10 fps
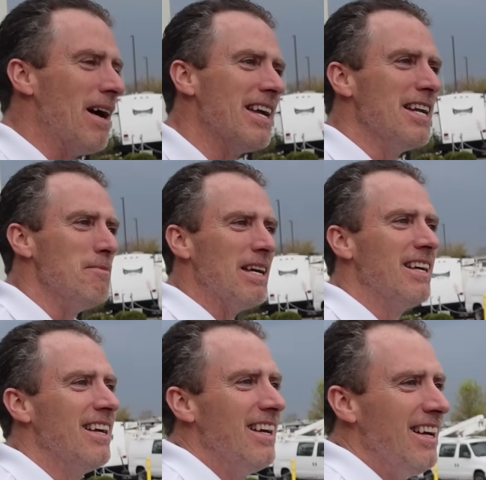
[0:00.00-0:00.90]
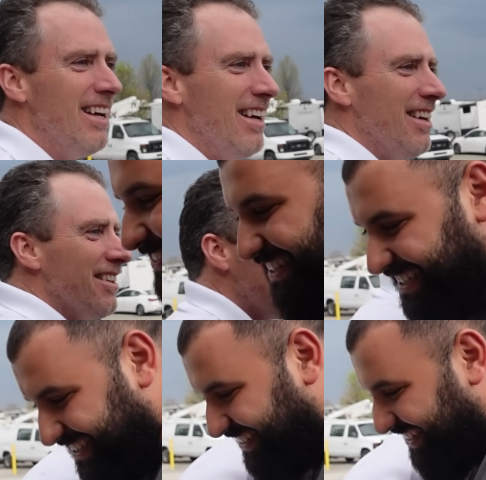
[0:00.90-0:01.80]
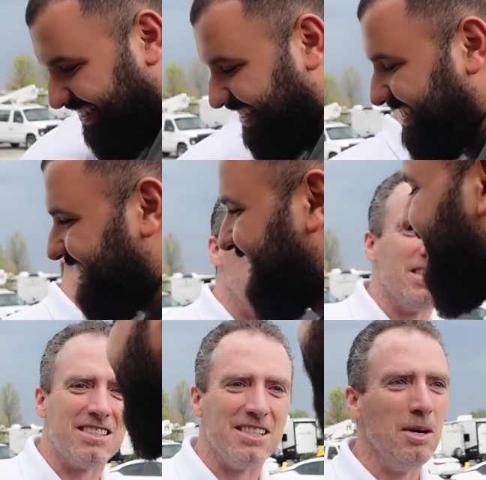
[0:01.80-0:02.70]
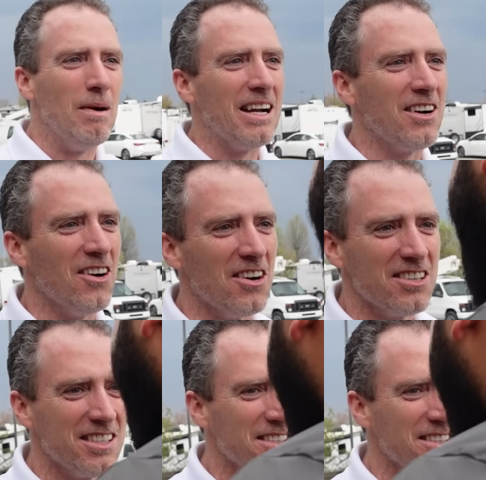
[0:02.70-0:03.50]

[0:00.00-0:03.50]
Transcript: my enemy. You could show up and steal my cars